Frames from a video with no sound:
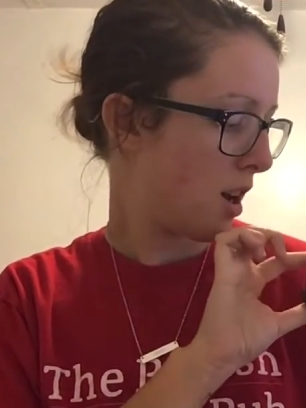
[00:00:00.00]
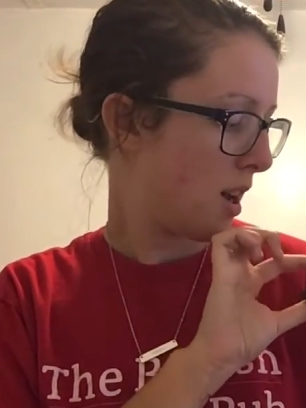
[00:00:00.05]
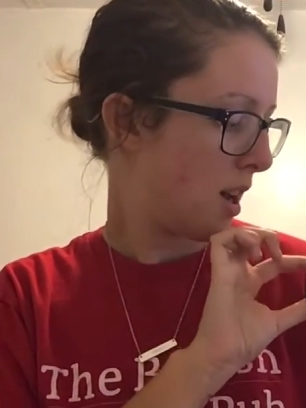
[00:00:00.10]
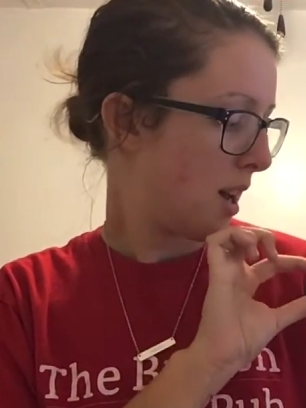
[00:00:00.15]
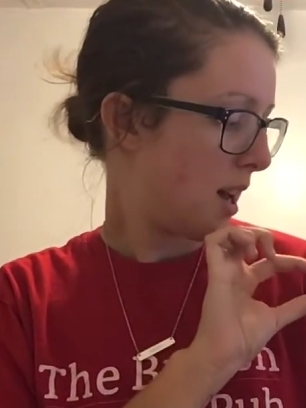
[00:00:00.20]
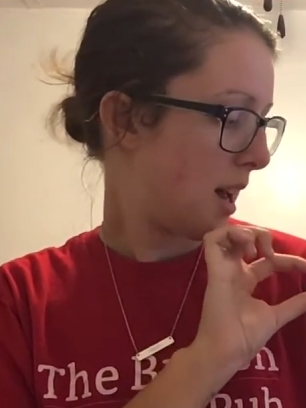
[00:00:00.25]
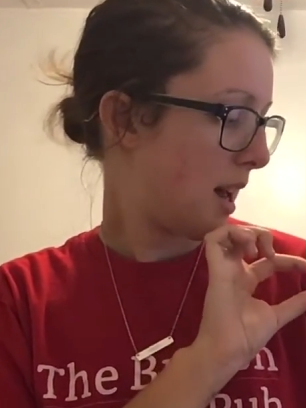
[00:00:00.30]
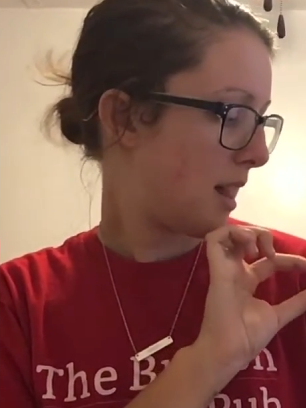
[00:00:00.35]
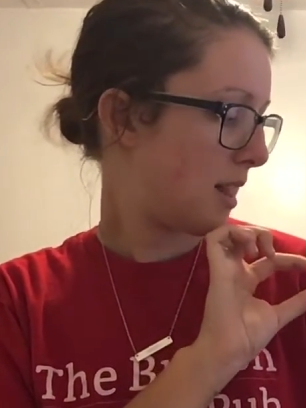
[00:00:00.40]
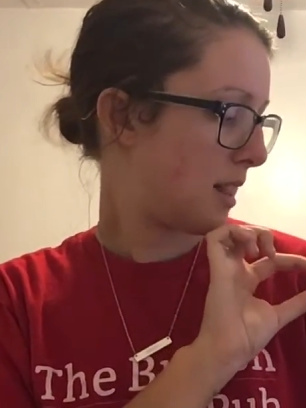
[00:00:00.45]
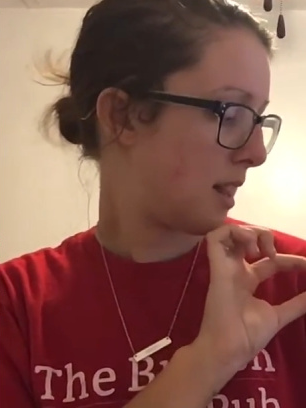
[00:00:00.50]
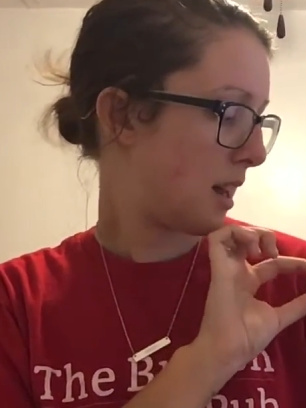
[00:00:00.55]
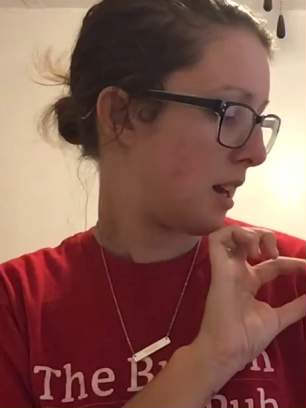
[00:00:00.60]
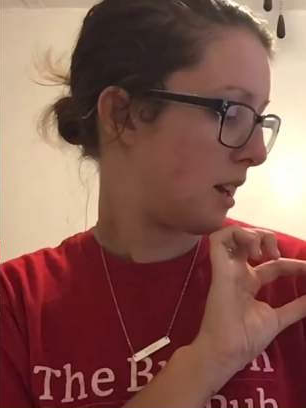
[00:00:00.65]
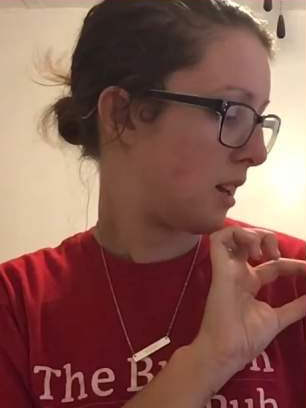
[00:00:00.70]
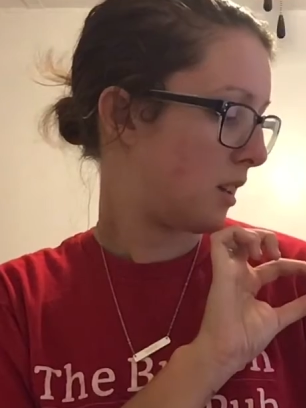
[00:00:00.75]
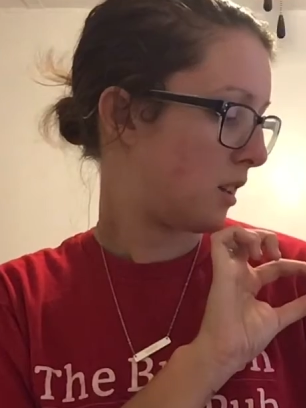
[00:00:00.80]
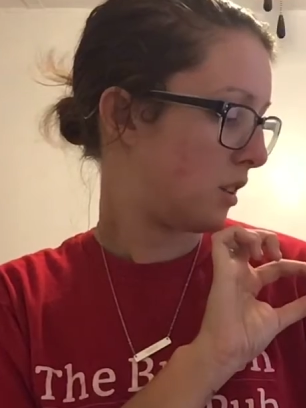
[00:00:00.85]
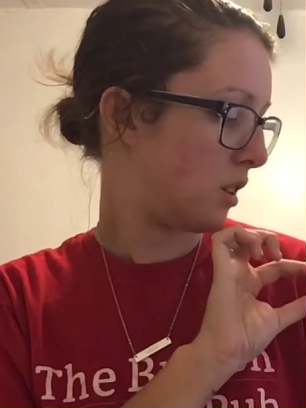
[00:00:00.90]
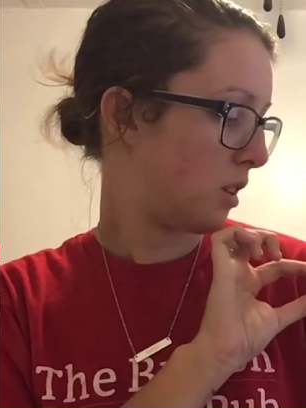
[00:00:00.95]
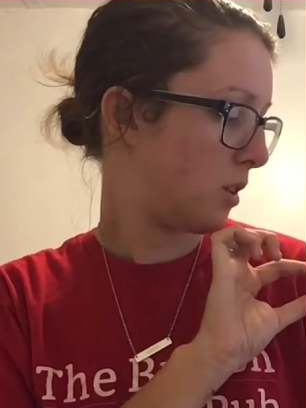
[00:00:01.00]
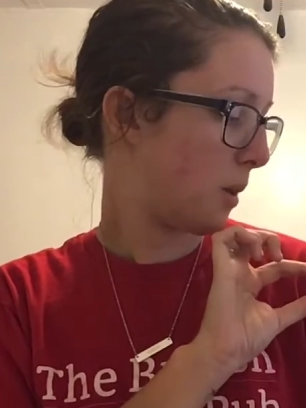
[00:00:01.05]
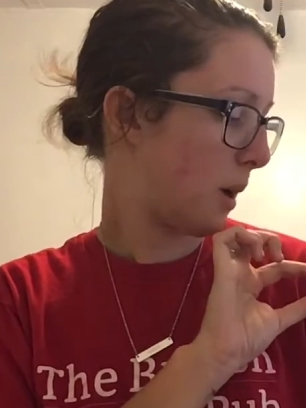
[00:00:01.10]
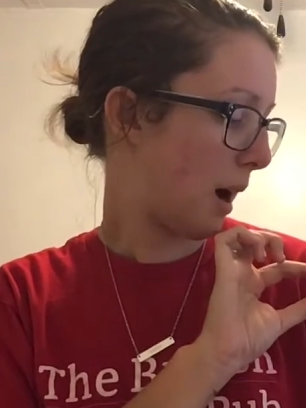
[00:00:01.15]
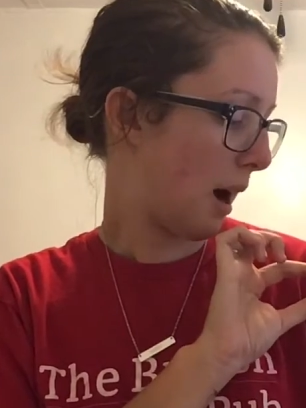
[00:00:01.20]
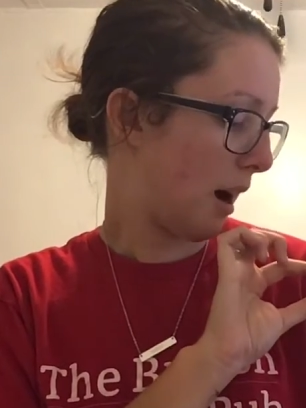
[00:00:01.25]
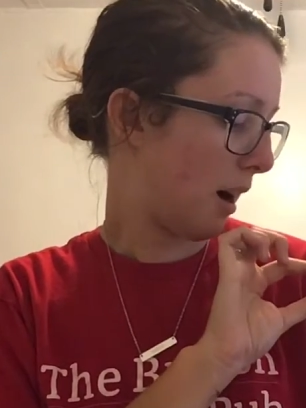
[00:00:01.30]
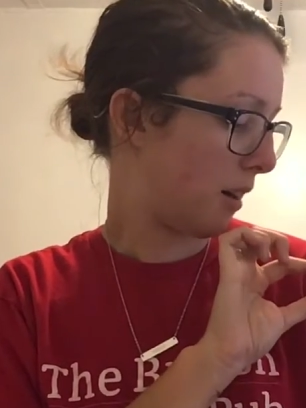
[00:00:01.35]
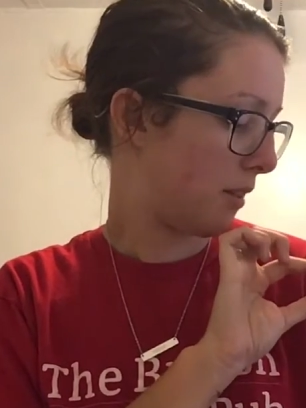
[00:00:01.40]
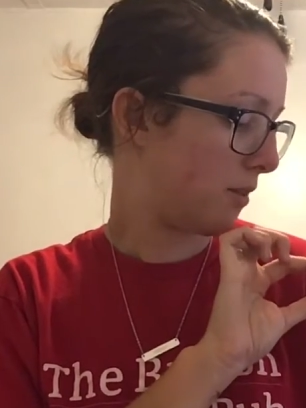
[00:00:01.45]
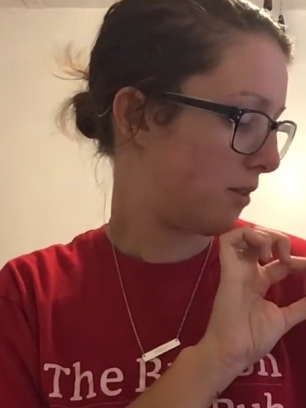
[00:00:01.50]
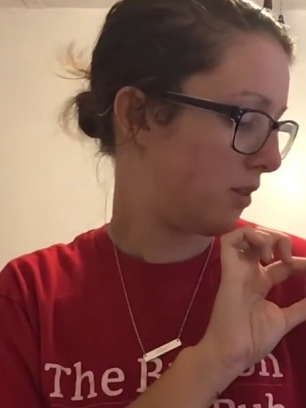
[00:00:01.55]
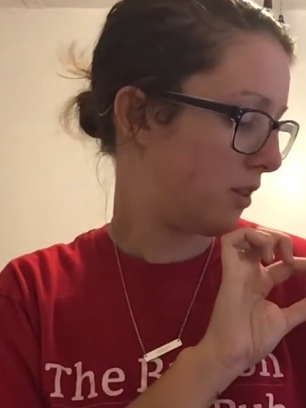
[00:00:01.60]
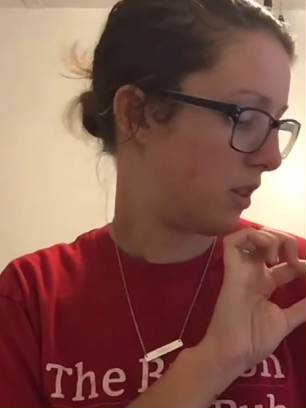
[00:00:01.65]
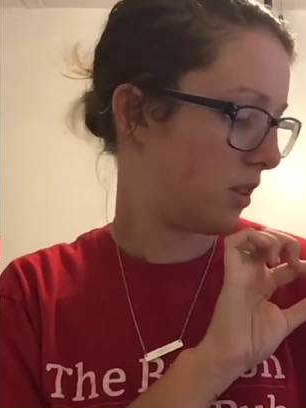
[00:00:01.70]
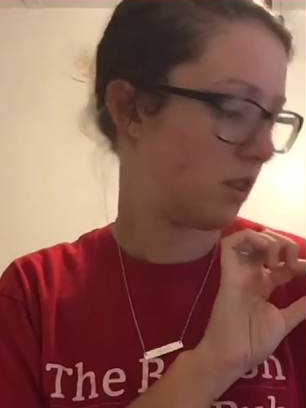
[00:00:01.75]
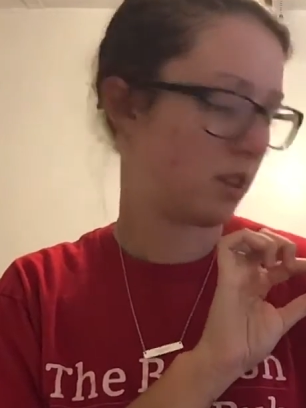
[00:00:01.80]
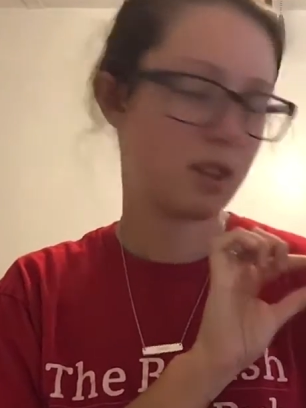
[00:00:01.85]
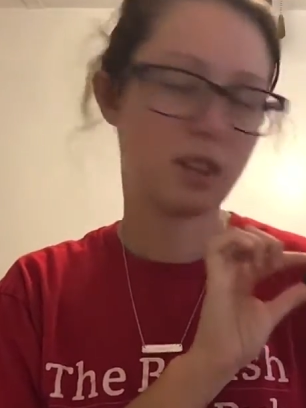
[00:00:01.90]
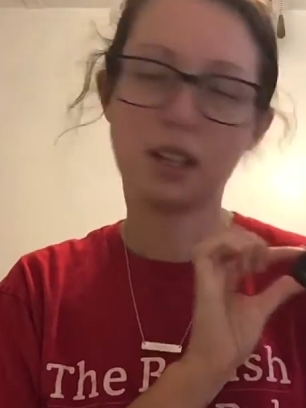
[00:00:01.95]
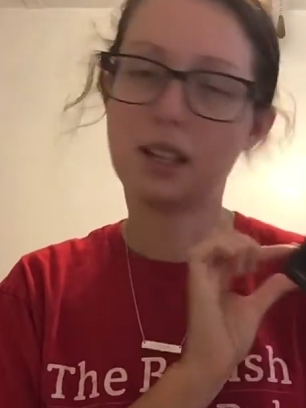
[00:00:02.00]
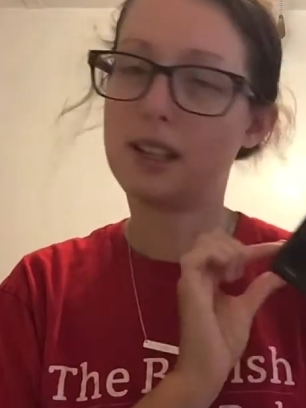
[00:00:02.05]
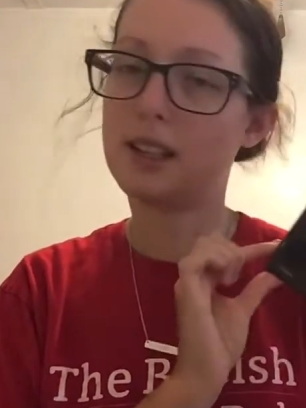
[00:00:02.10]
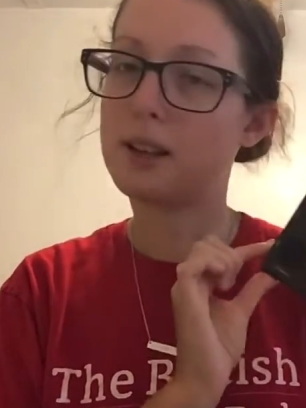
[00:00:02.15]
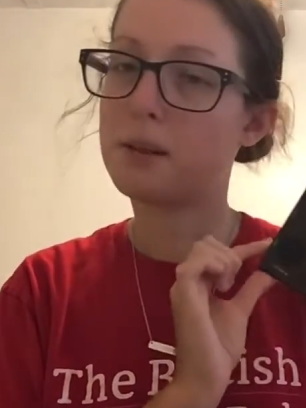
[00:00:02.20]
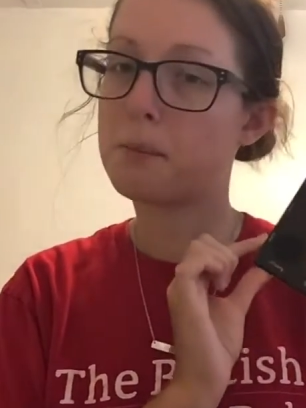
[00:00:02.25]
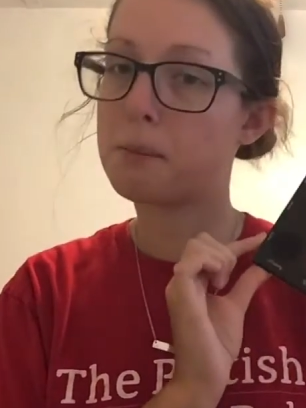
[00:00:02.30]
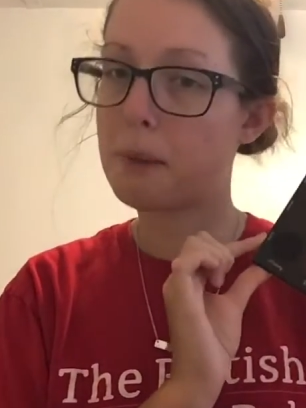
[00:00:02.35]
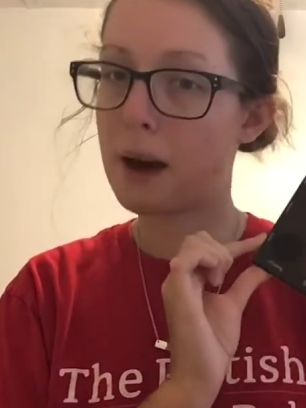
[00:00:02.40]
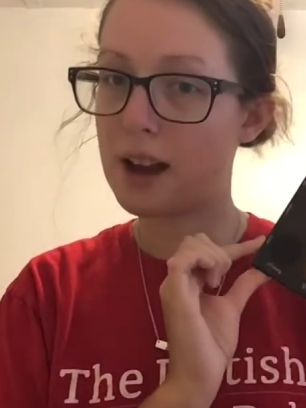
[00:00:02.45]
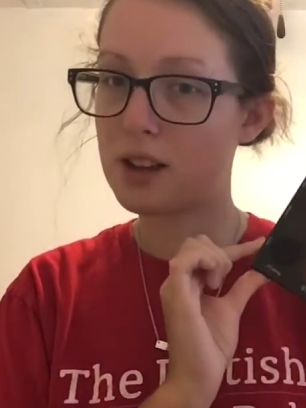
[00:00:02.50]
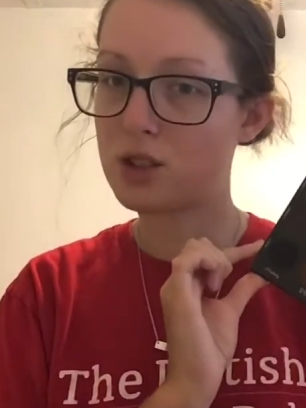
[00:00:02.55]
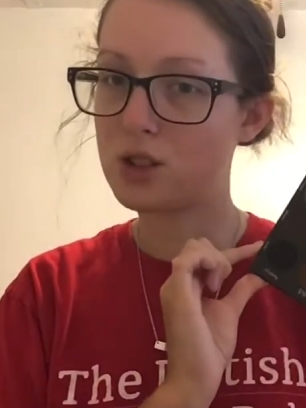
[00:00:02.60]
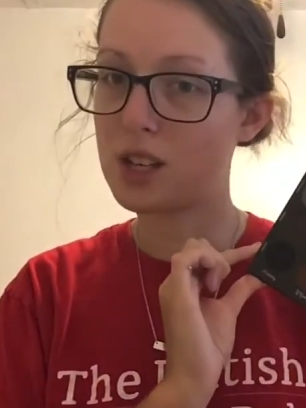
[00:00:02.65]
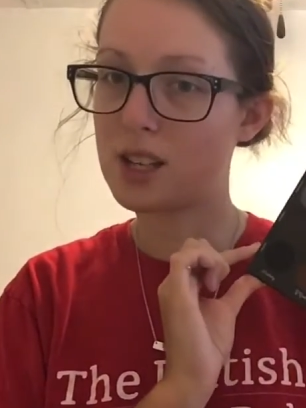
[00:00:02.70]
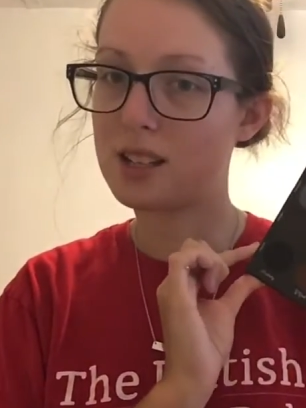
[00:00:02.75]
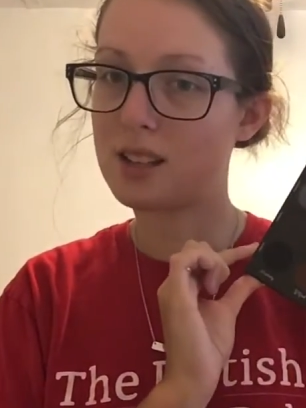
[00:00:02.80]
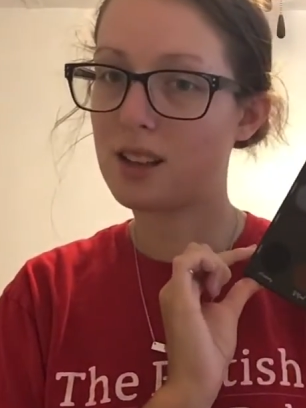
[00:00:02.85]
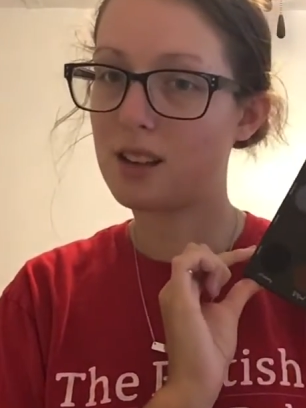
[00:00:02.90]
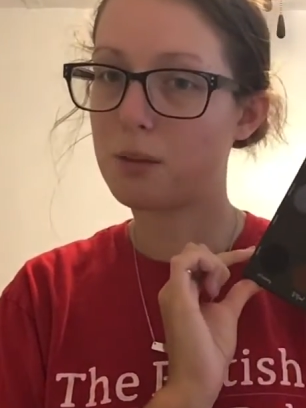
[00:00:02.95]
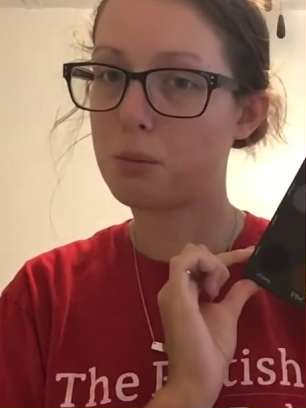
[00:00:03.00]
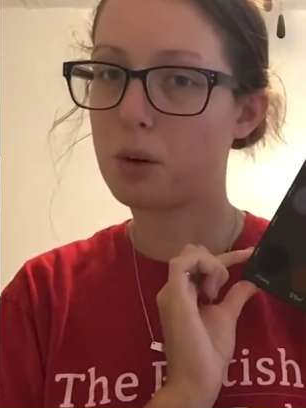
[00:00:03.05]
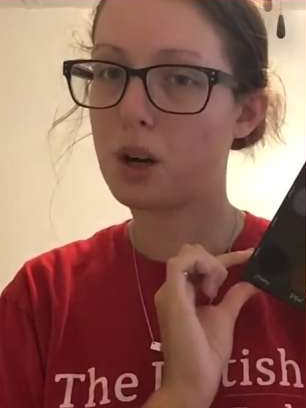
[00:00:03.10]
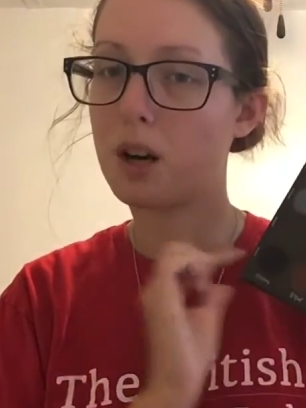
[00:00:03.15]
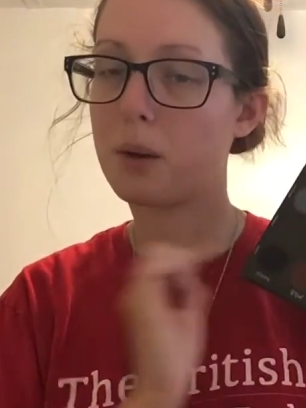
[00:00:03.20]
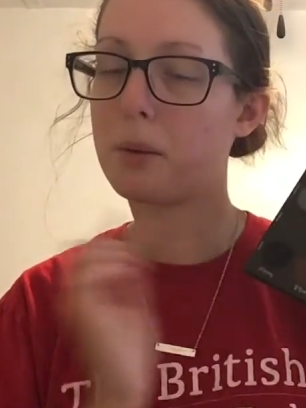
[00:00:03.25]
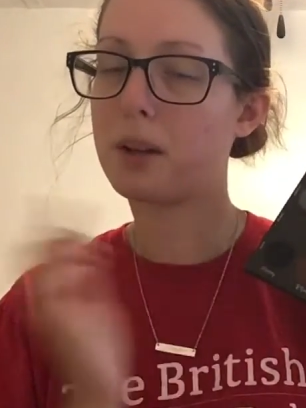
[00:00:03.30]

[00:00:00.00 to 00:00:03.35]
And then you have the matte shades at the bottom.